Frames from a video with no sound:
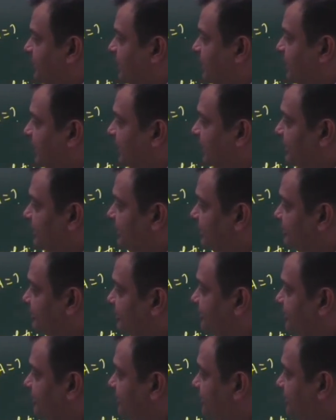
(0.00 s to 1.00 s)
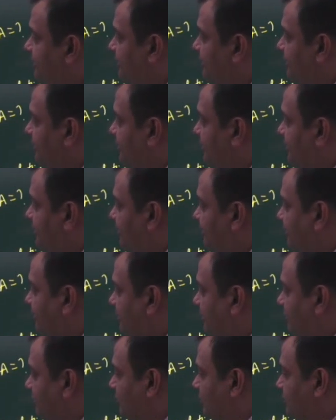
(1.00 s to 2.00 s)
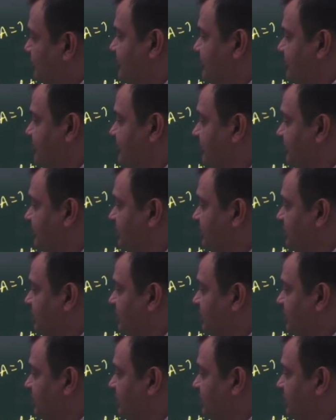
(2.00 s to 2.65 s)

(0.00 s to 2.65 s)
in this circular region,